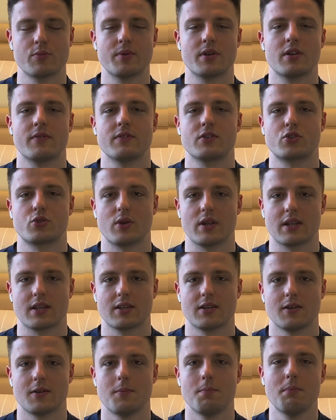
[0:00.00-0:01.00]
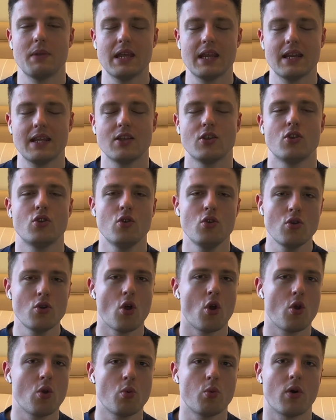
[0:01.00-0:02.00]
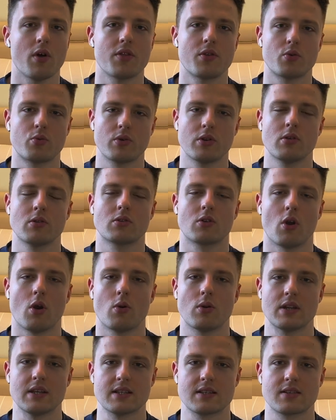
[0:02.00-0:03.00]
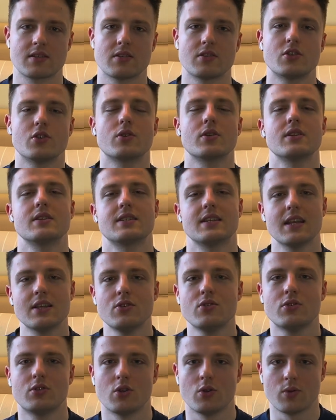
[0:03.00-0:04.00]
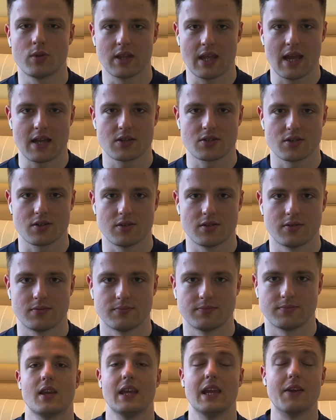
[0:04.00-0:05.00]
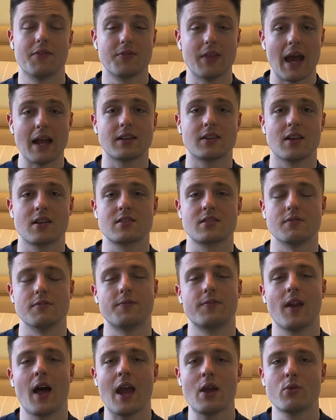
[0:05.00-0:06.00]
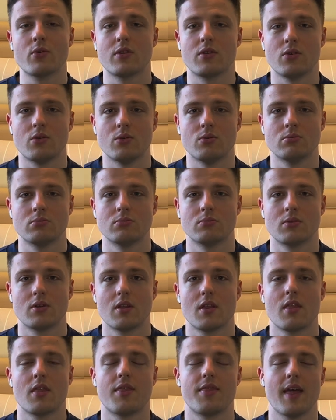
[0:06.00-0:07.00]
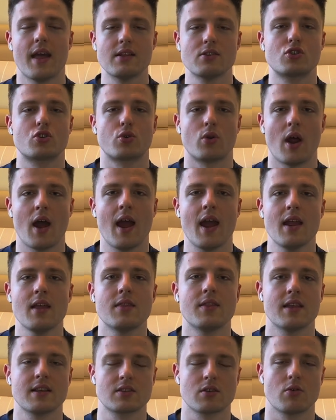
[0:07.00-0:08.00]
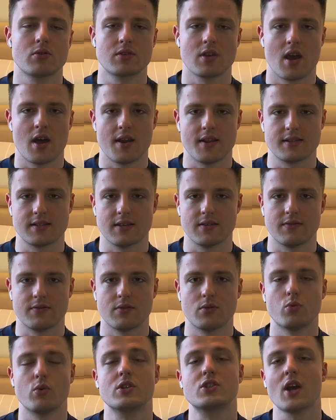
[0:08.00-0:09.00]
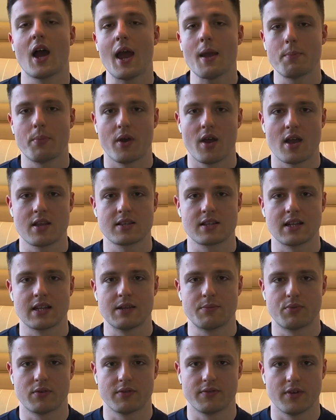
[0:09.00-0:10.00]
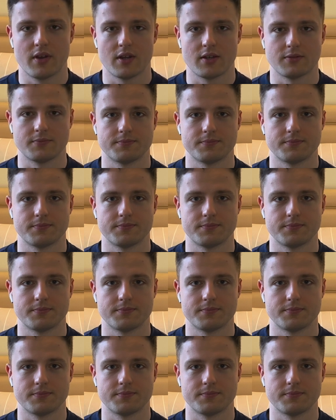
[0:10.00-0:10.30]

bit of a trick, meaning you know what the real goal is to continue doing the action. If that doesn't fly with you, then try this alternative, which I personally prefer.